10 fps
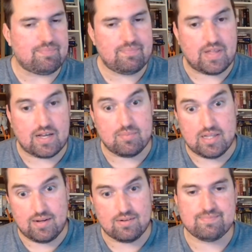They come in
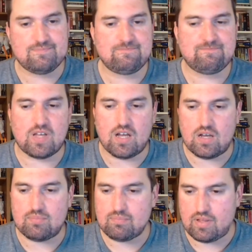later,
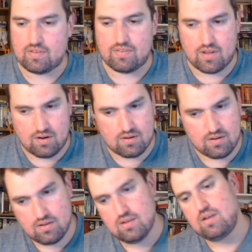and then they're
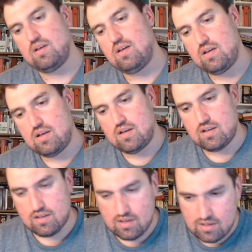
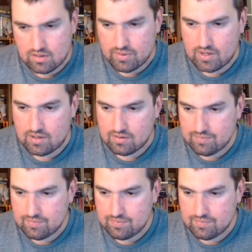going on.